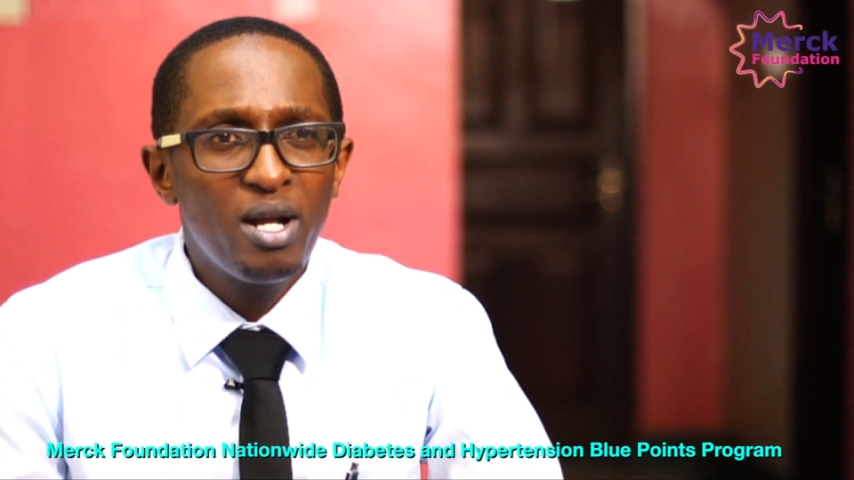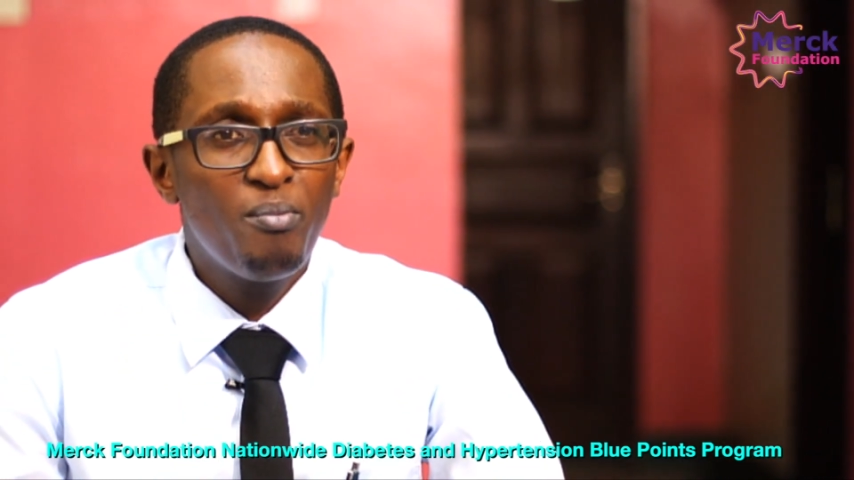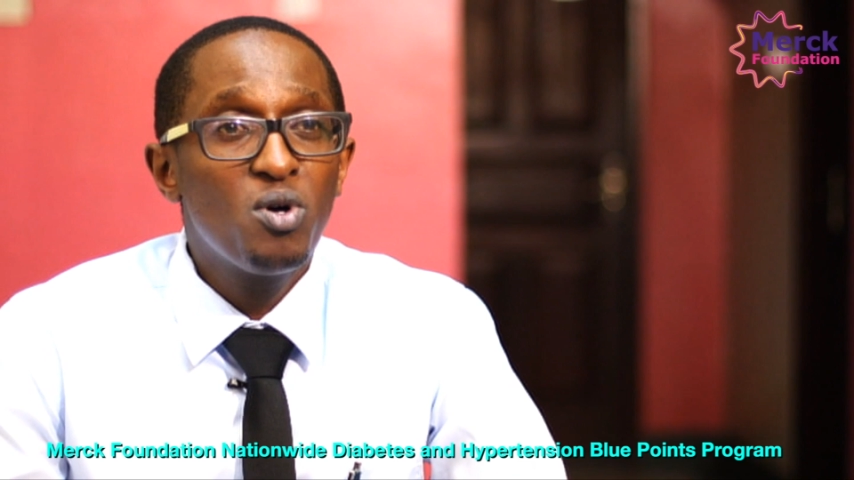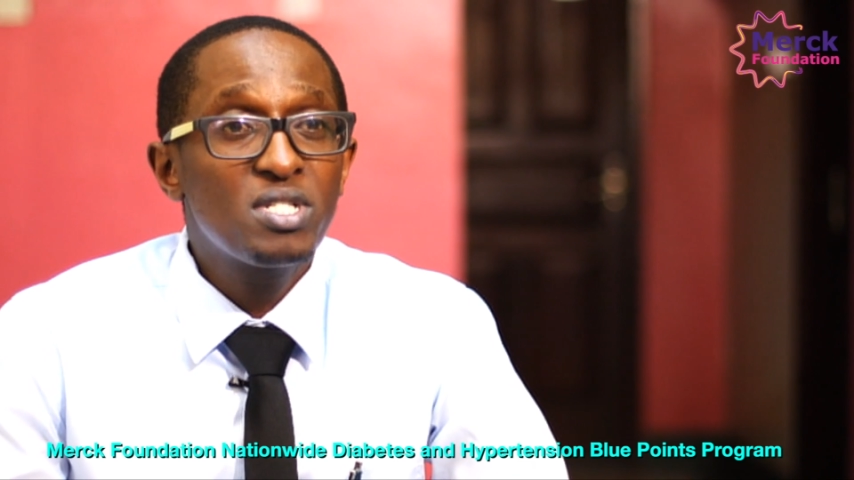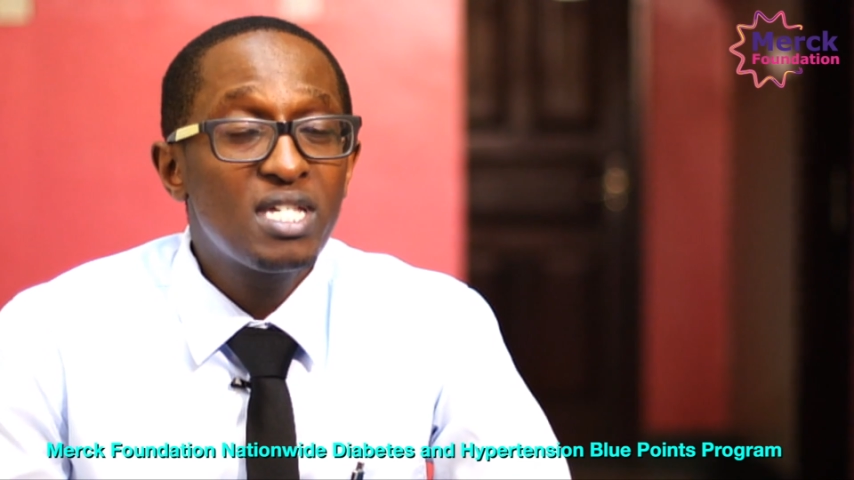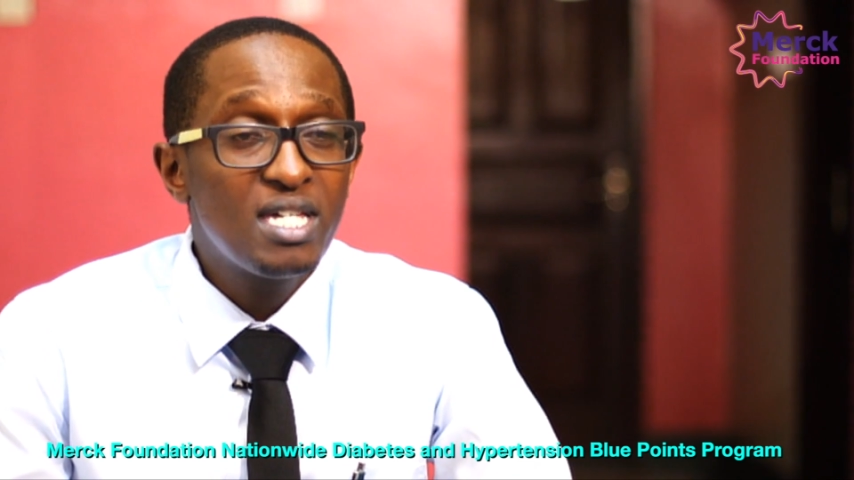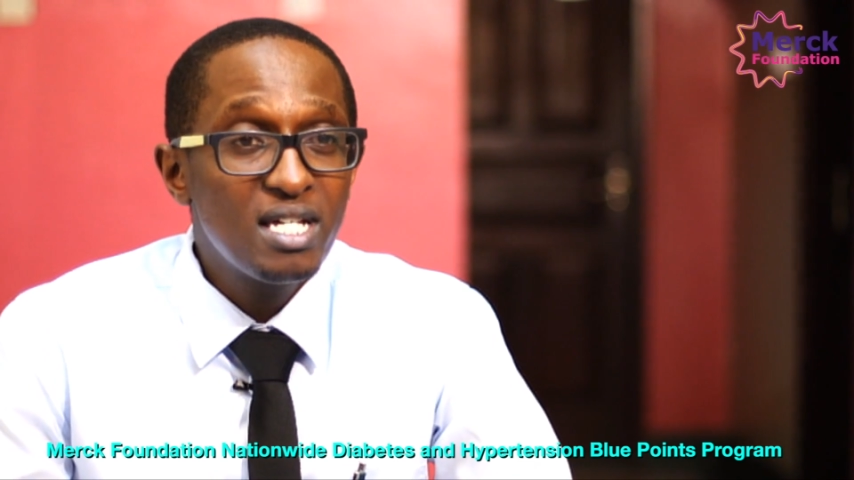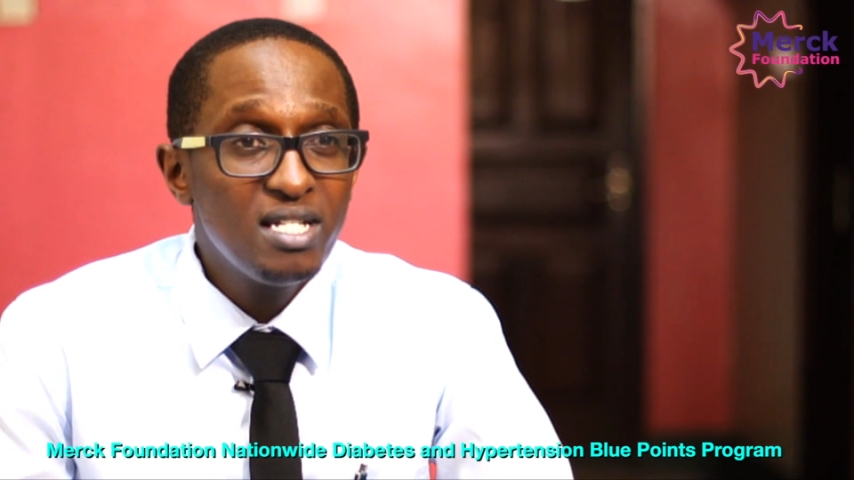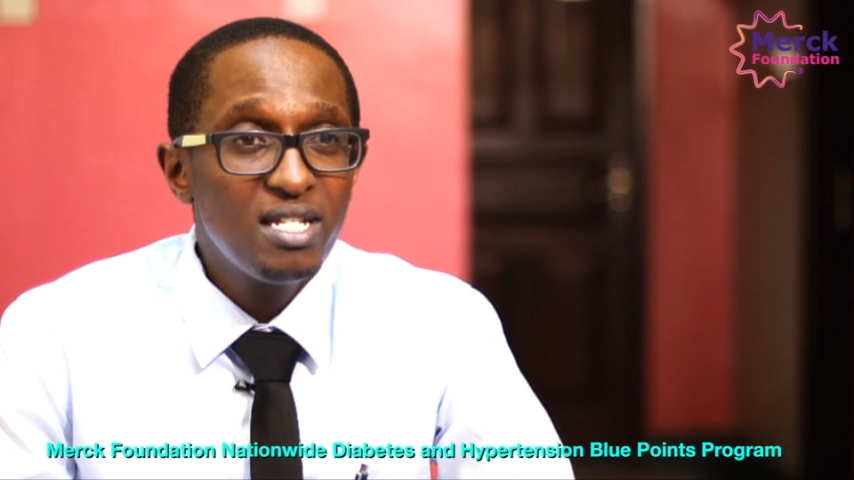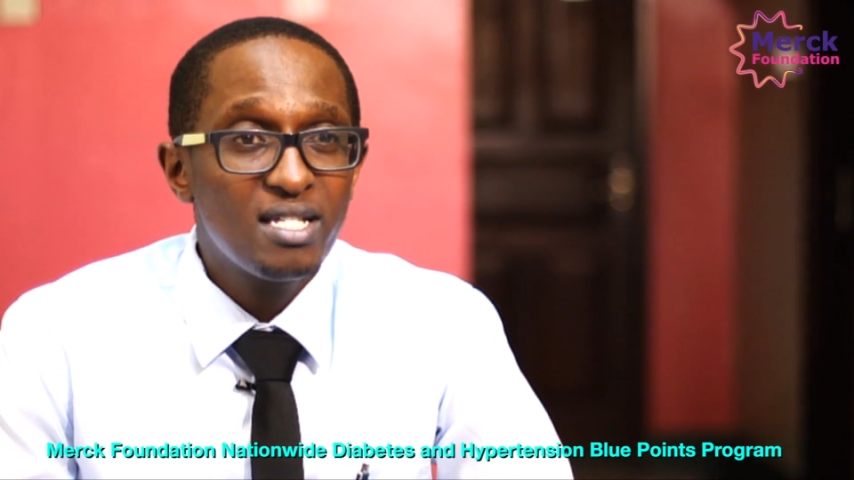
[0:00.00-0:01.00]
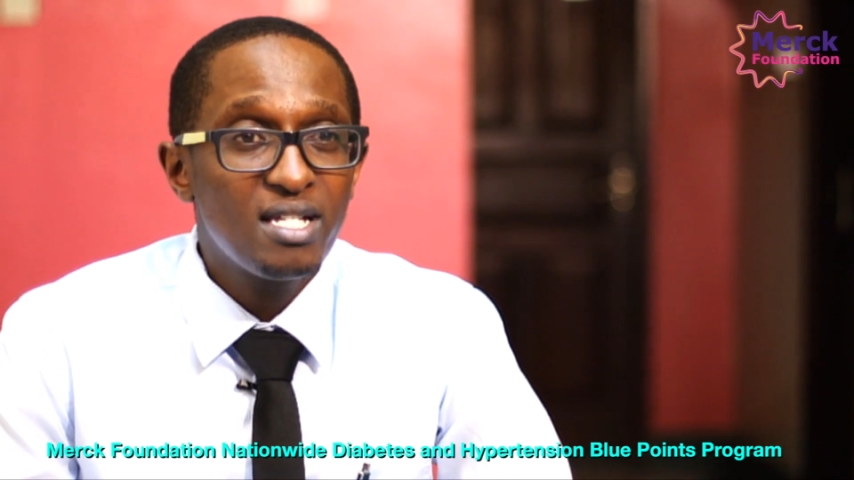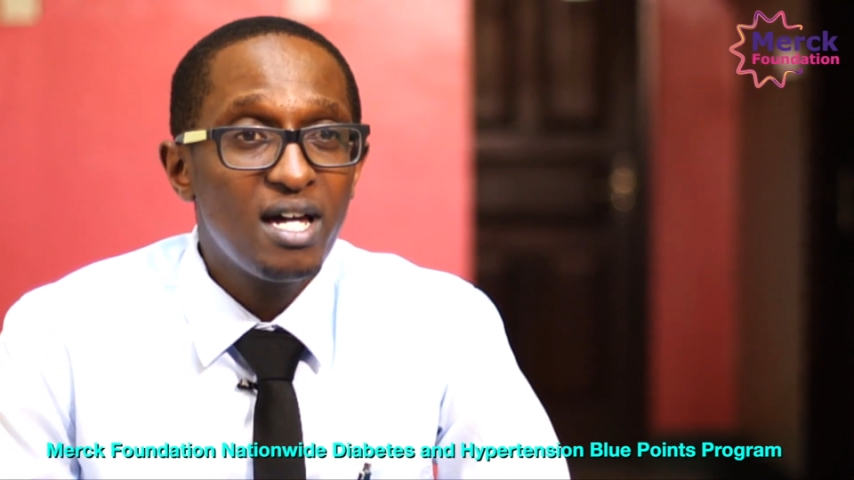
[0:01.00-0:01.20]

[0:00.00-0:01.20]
and more skilled as